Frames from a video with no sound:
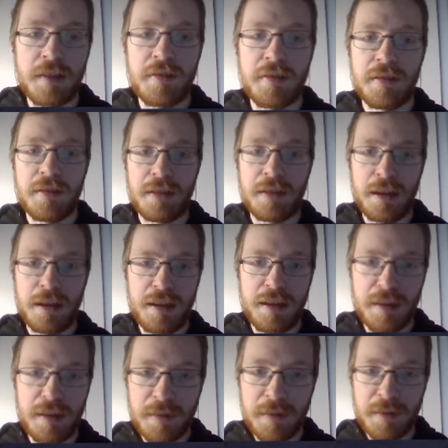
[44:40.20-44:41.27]
Okay. Yeah, some of the
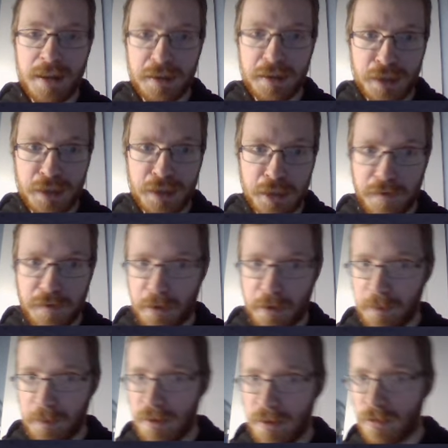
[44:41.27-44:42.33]
architecture felt a bit
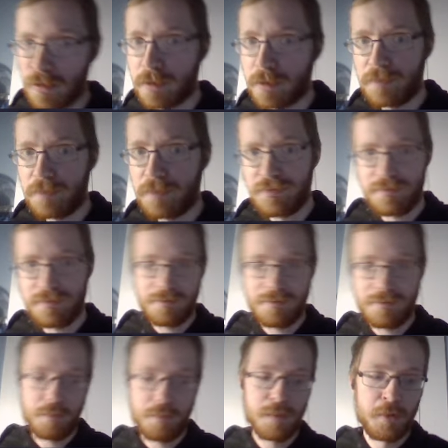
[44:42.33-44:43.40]
more a bit more
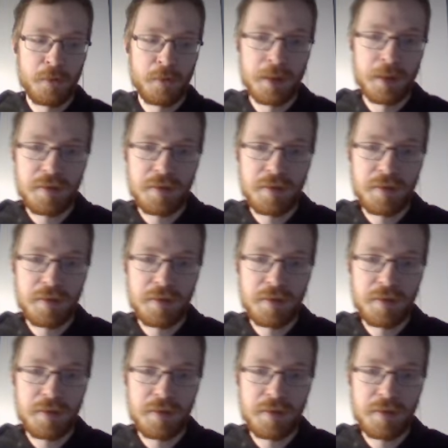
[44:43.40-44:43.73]
west.